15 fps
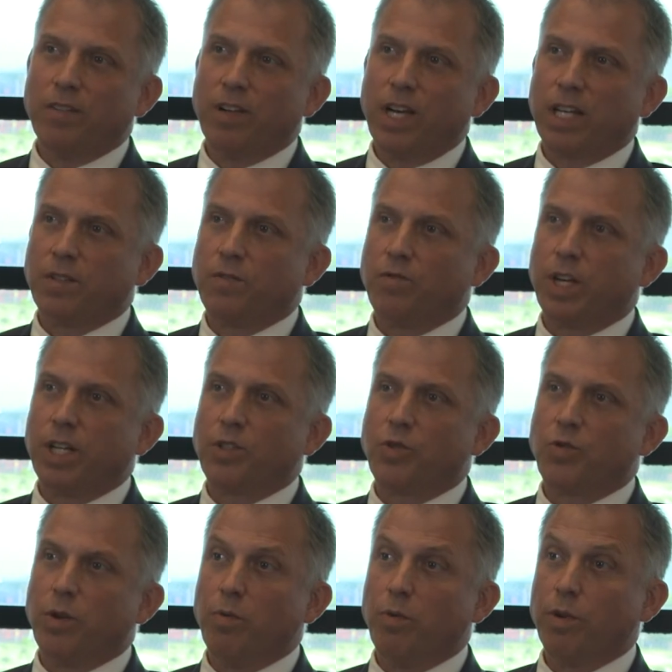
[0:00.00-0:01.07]
asked for
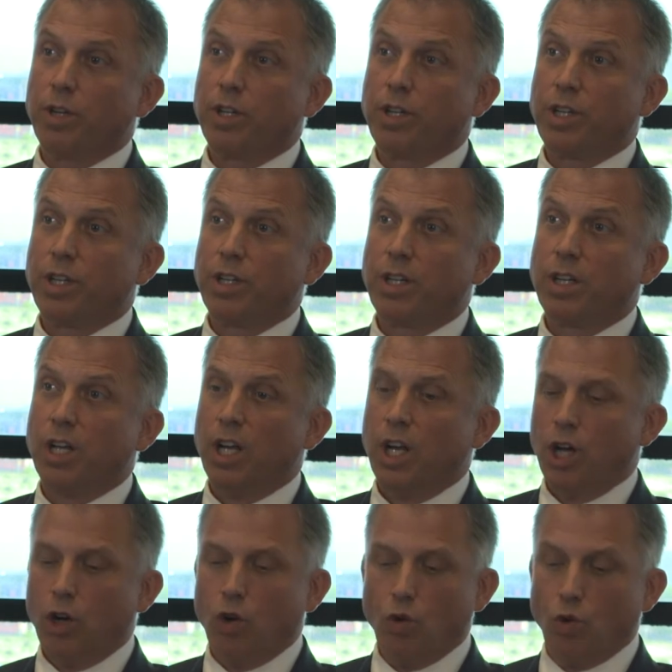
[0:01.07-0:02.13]
extra work
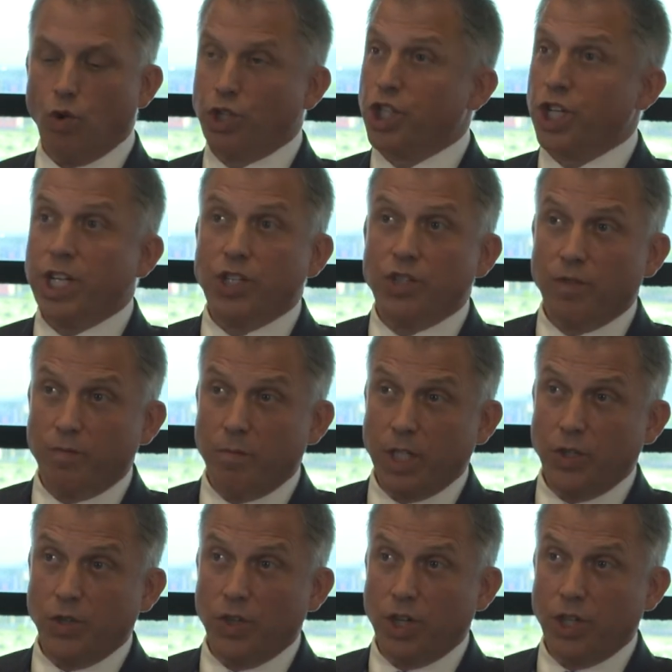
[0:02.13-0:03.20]
or change of
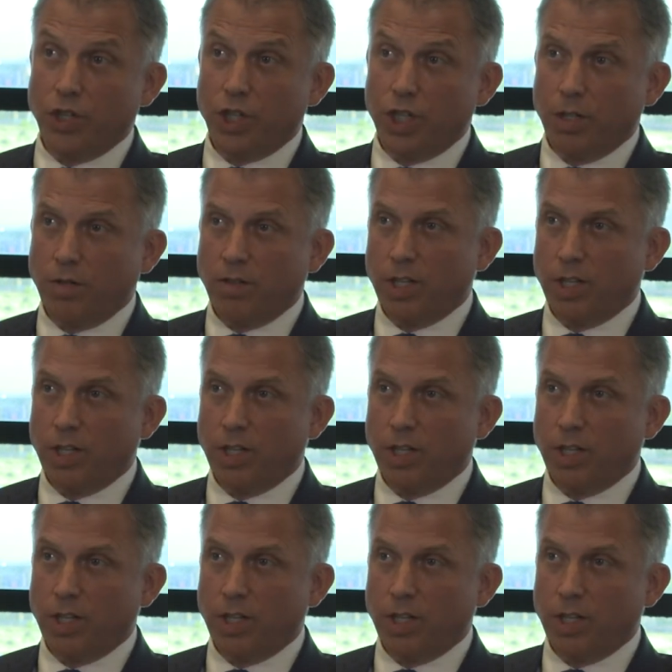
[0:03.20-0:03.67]
methodology.